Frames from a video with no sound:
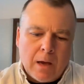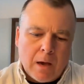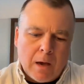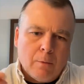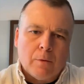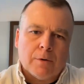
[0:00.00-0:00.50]

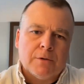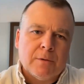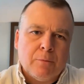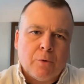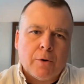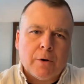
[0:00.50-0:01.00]
how we're
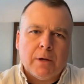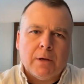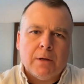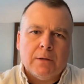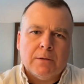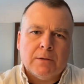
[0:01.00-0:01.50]
supporting
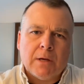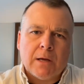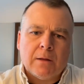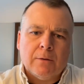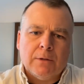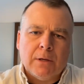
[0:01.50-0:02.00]
it in
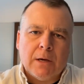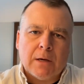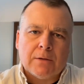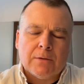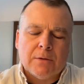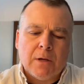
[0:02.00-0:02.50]

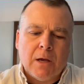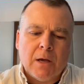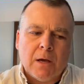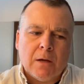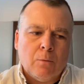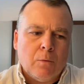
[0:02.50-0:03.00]
CycloneDX,
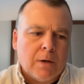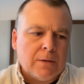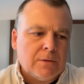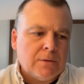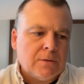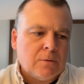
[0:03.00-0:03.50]
and
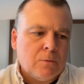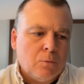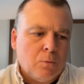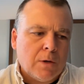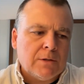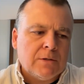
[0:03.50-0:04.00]
once
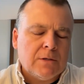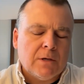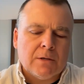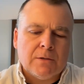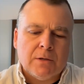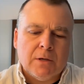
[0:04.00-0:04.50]

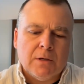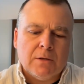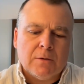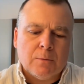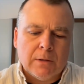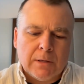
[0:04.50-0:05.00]
1.6
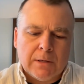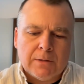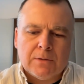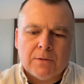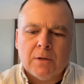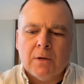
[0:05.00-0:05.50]
is
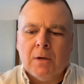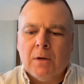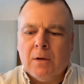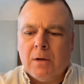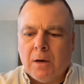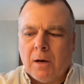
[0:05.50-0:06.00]
released,
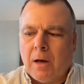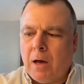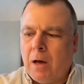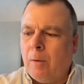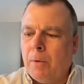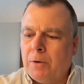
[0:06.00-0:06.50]

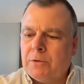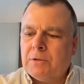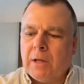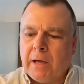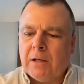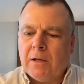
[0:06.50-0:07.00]
I'll most
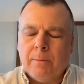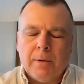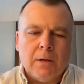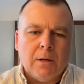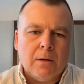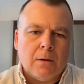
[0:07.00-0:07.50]
likely
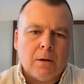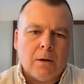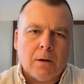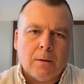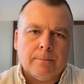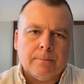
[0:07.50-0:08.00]
be
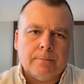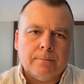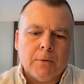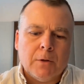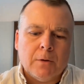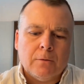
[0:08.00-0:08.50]

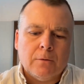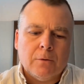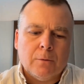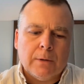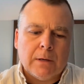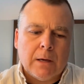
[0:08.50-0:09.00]

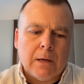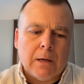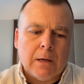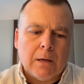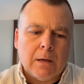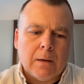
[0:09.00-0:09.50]

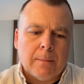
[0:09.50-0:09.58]
doing